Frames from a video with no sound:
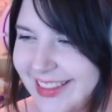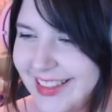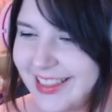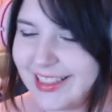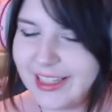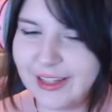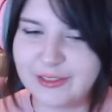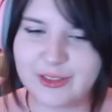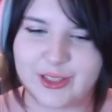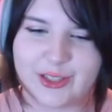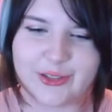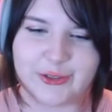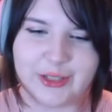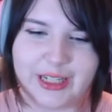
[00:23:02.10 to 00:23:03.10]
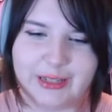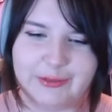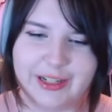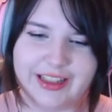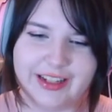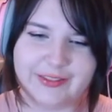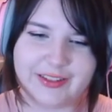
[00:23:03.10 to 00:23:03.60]
Guff stream.
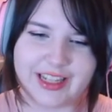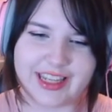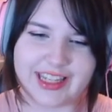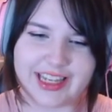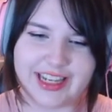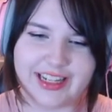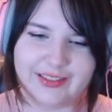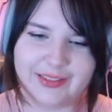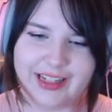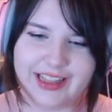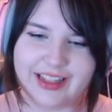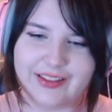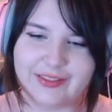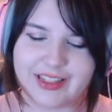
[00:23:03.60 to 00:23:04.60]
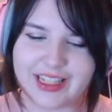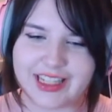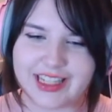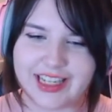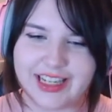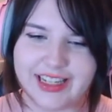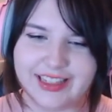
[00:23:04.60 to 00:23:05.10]
We'd love to see it. We'd love to
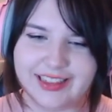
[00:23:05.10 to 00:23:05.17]
see it.